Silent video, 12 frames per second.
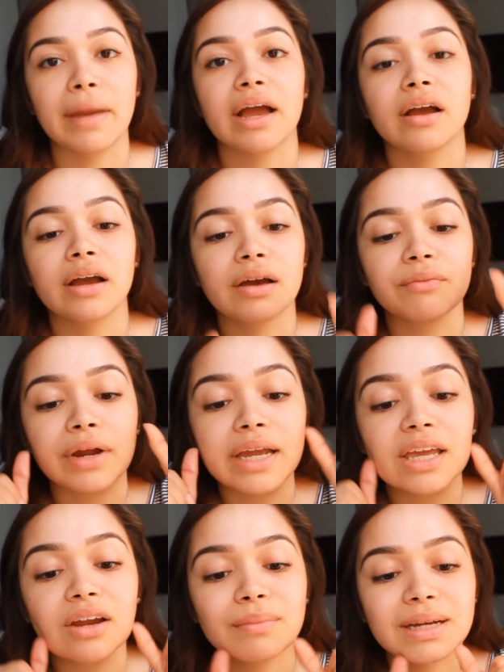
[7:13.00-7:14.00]

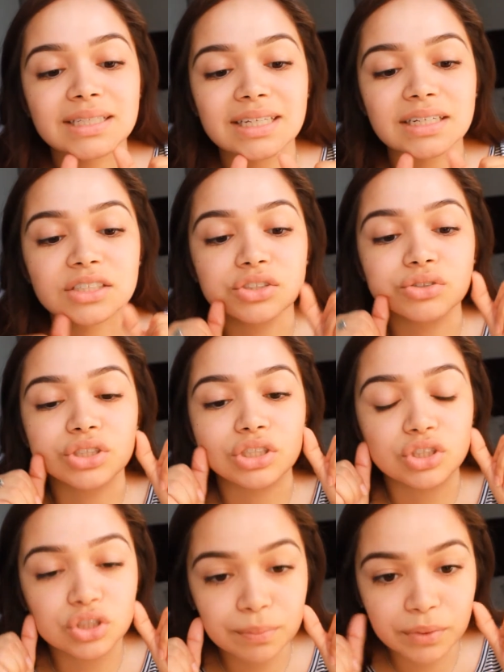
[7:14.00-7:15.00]
Right here my skin is
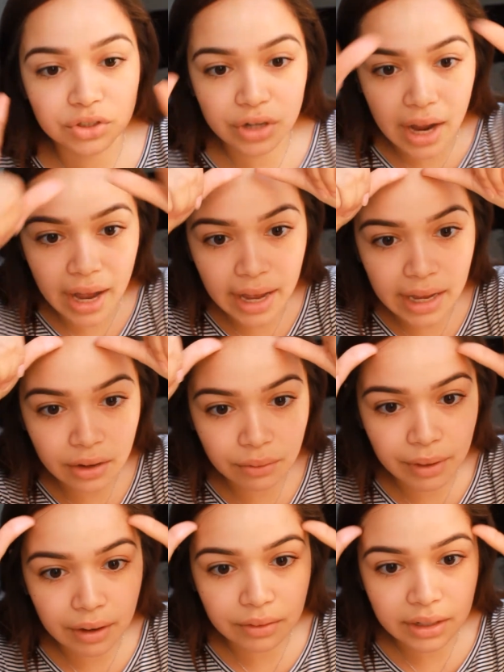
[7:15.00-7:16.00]
usually super dry, and
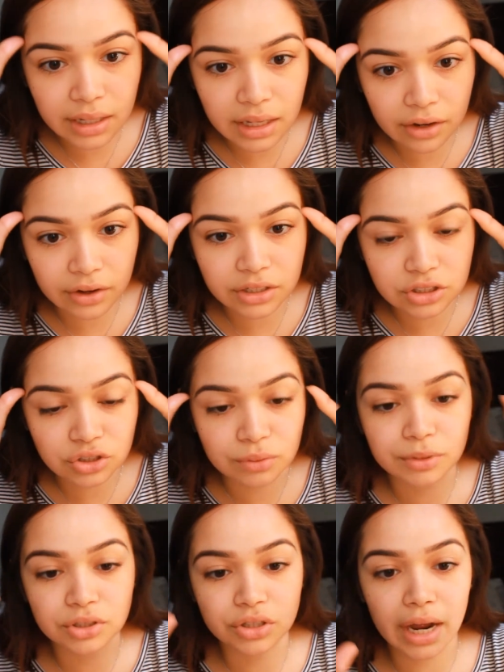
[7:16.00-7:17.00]
around here it's
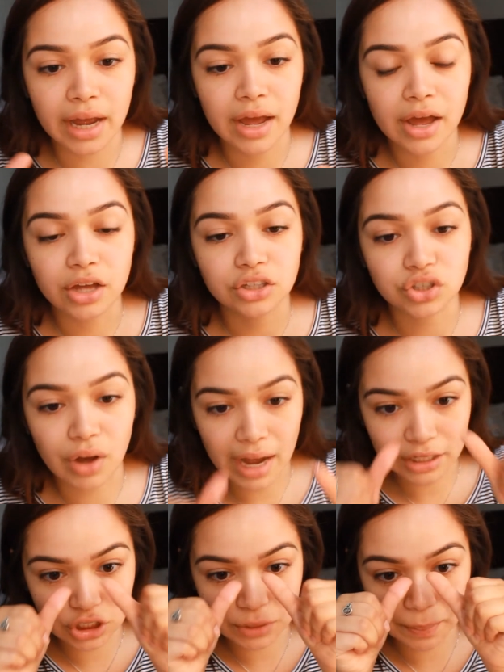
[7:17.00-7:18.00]
super dry. So
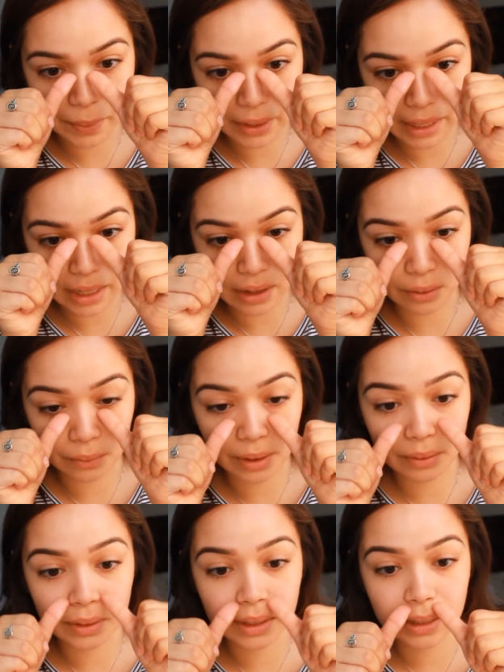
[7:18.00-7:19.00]
I just put it
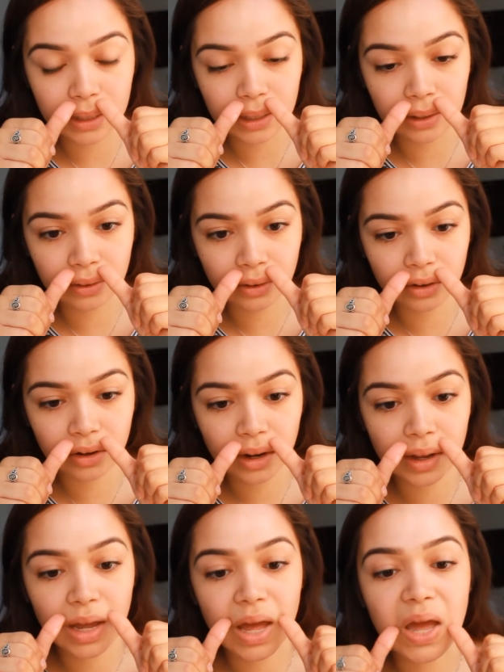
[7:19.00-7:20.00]
around
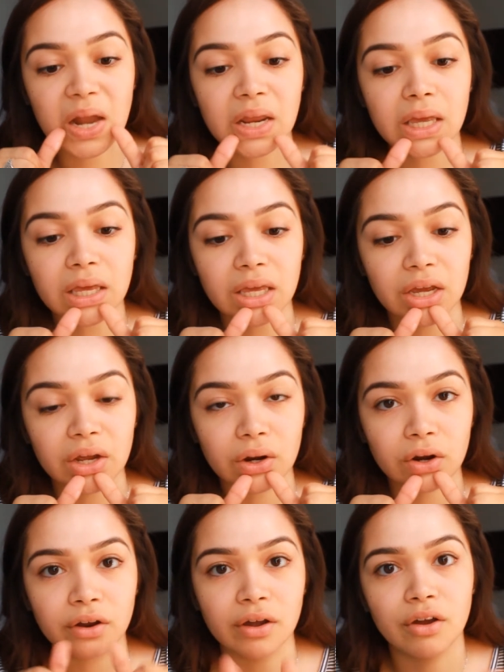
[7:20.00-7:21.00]
here and
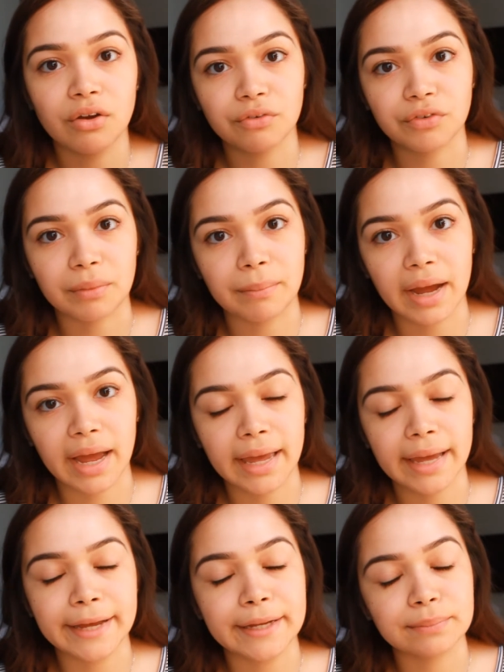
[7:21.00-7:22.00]
here for
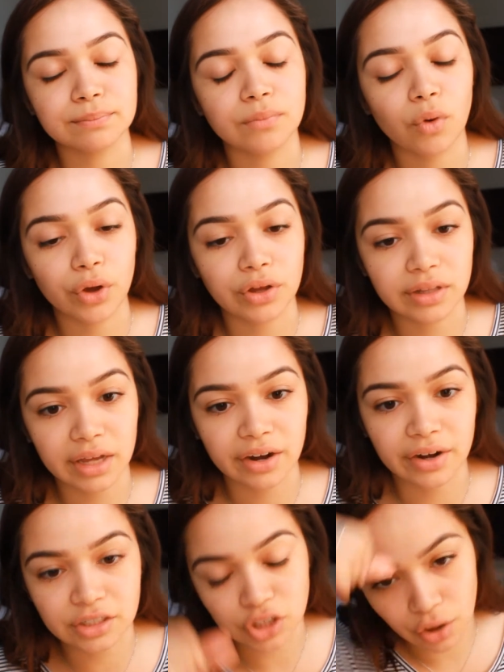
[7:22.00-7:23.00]
my oily
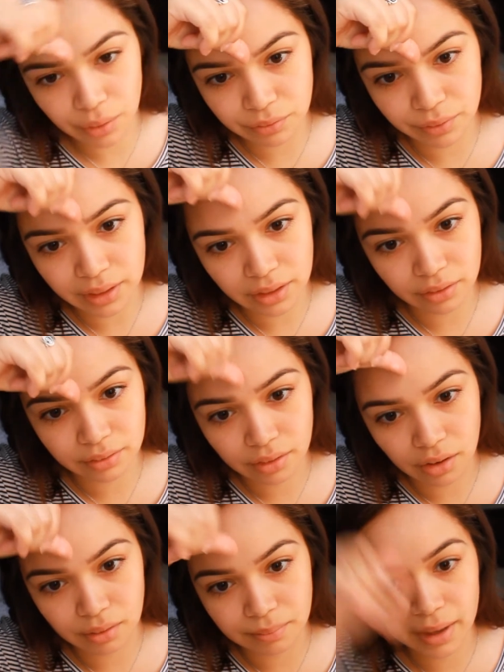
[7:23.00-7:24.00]
areas. Oh, and right here
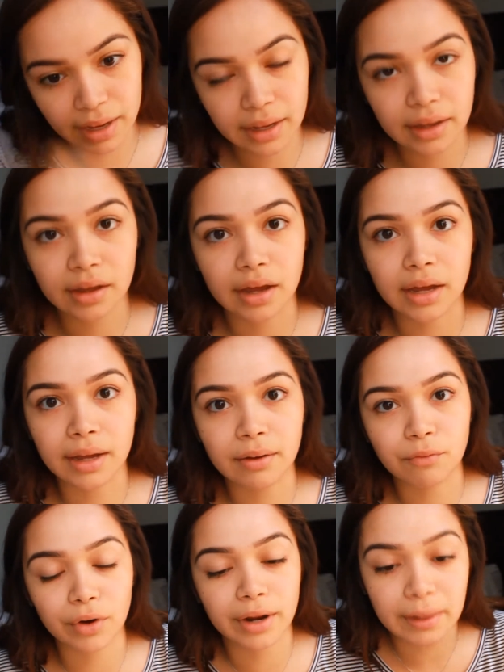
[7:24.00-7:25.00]
on
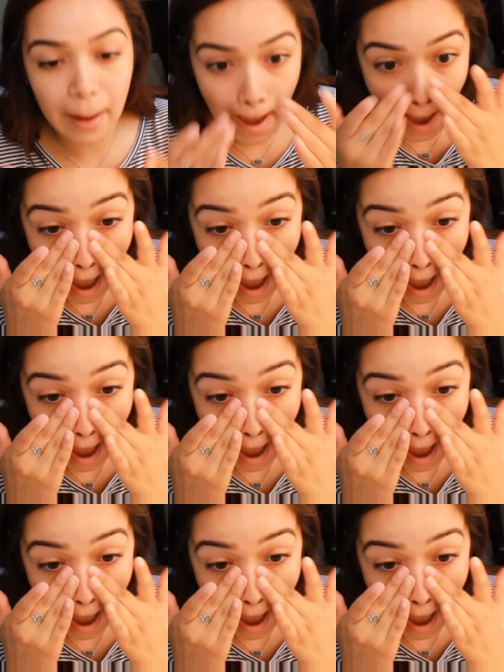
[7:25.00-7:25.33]
my forehead.